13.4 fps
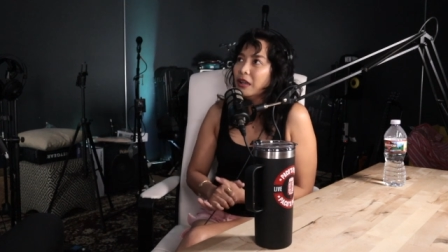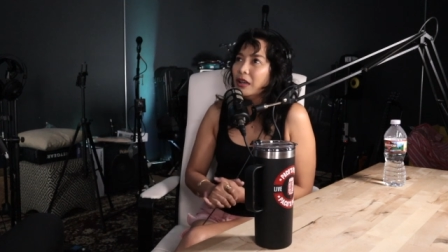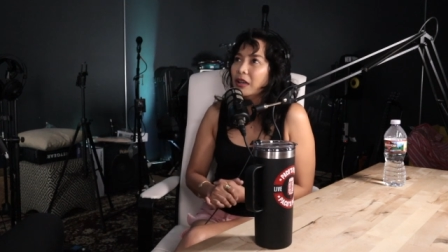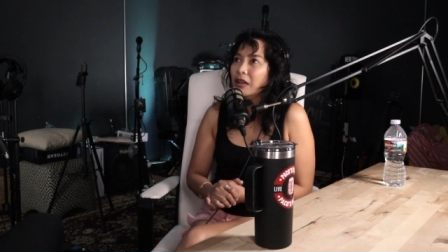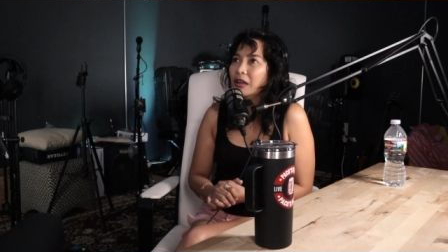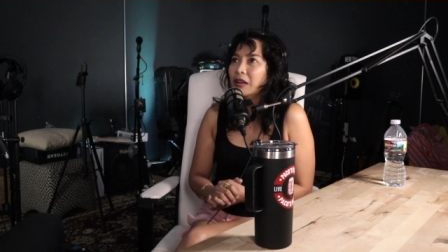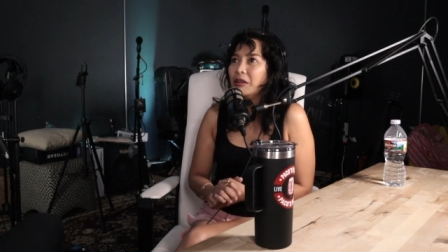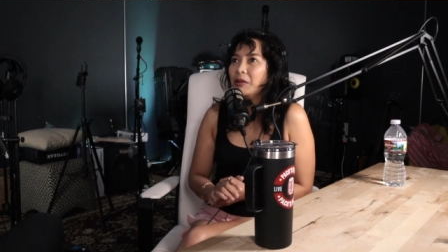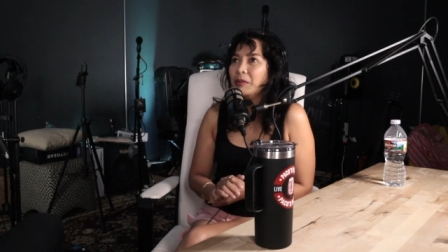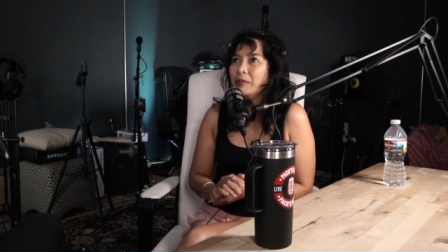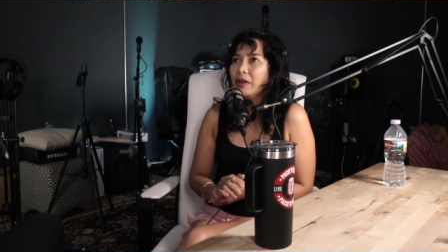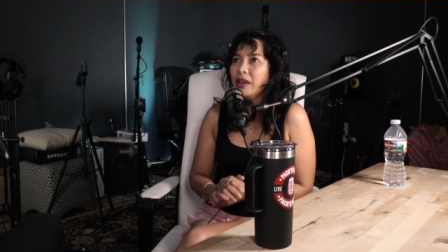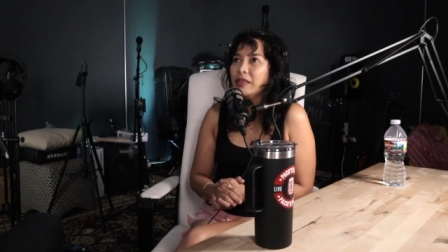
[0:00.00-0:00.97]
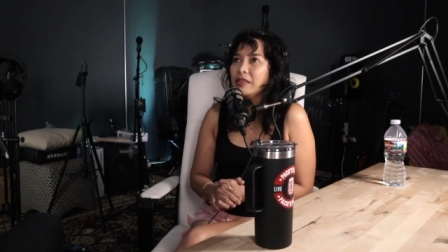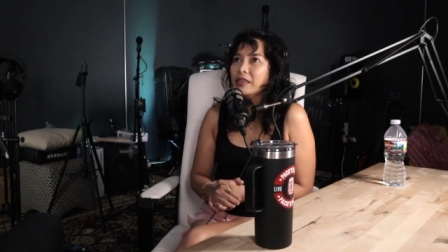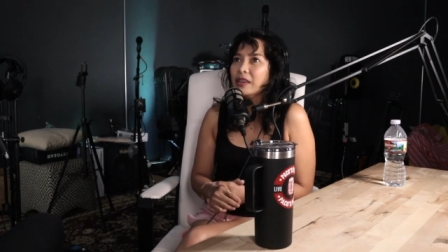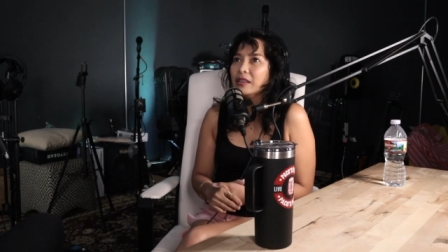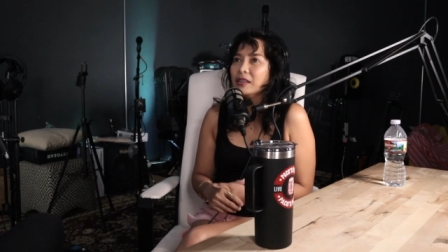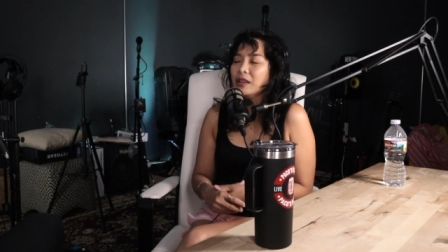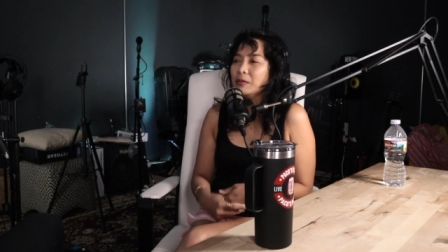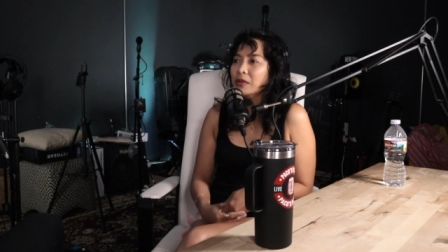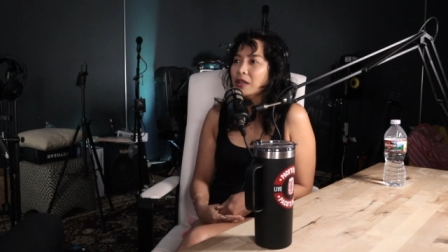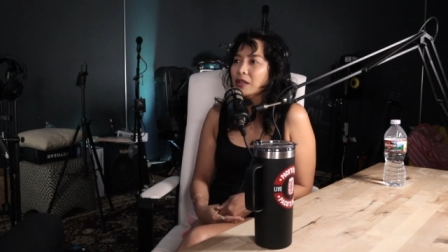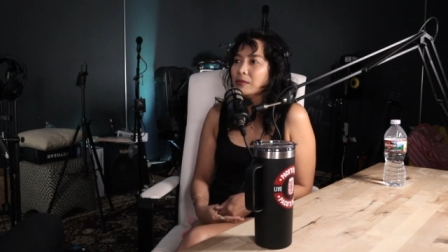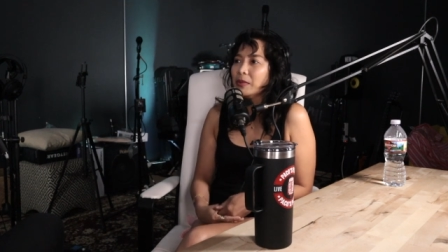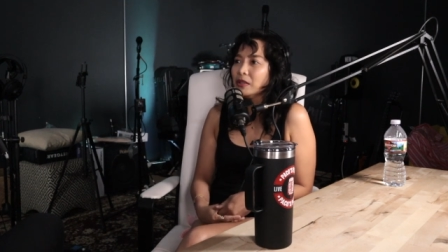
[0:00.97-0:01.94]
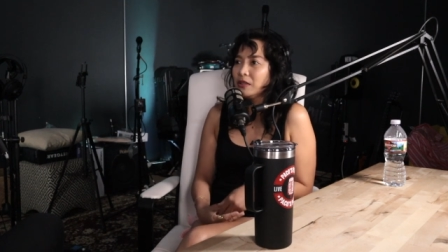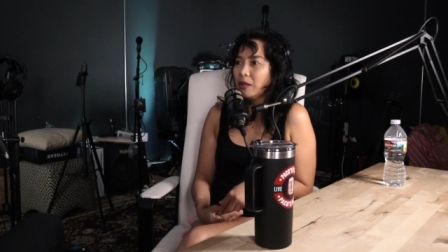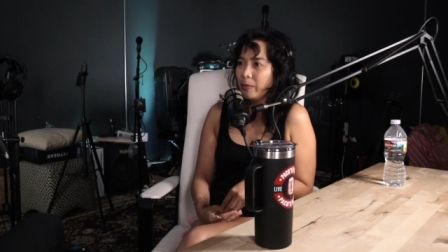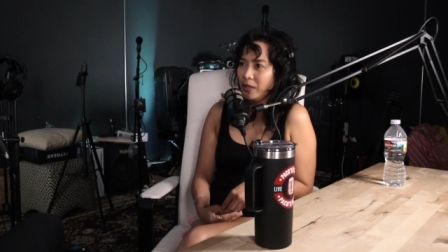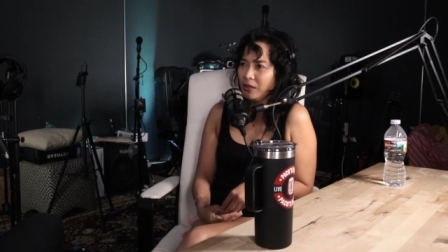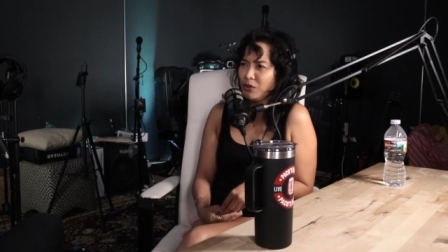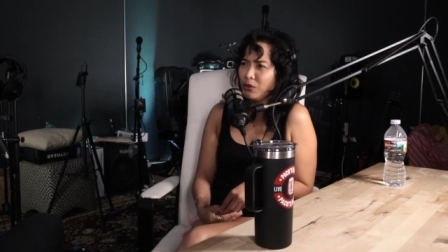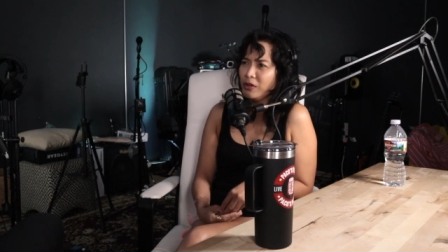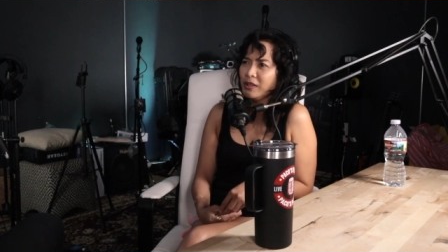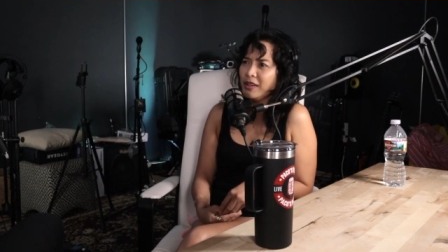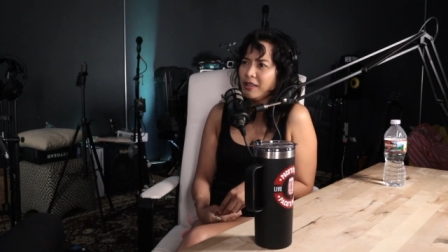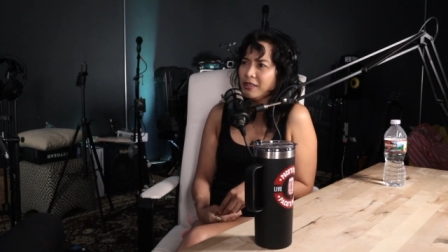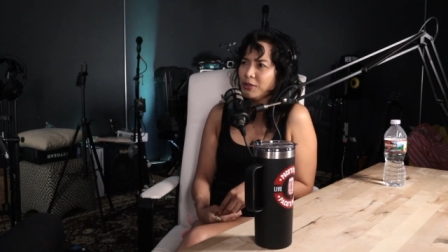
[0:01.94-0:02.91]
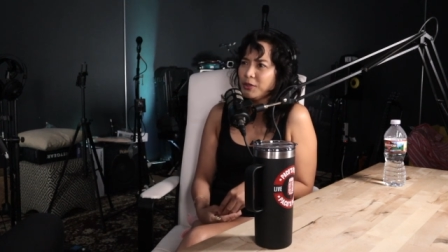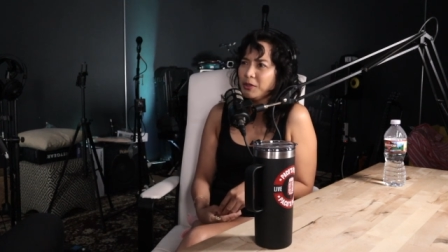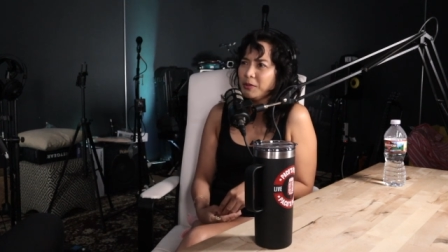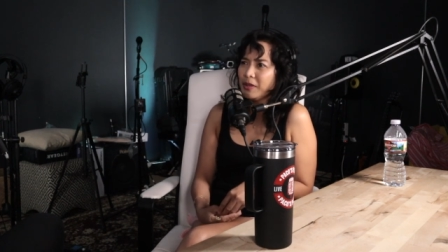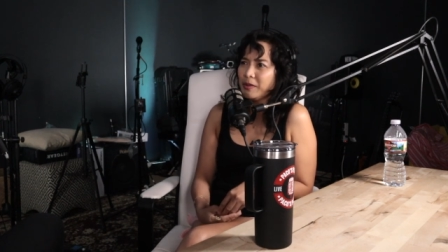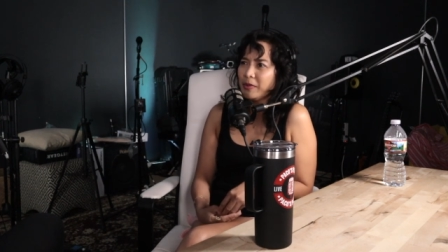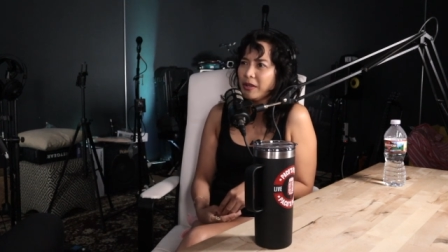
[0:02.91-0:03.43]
Um, and then I'm like, pagtripan ko kaya to, di ba?